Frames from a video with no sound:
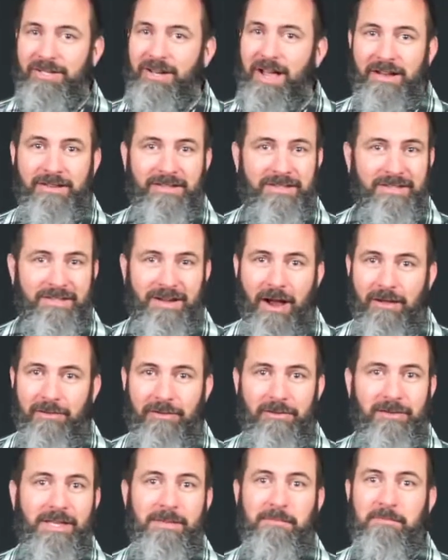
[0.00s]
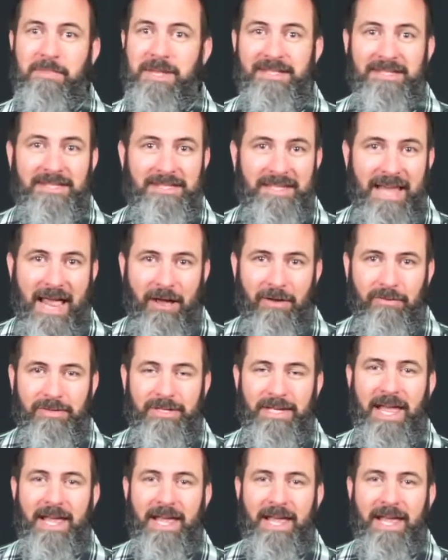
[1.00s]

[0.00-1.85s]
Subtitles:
not scholarly, be sound.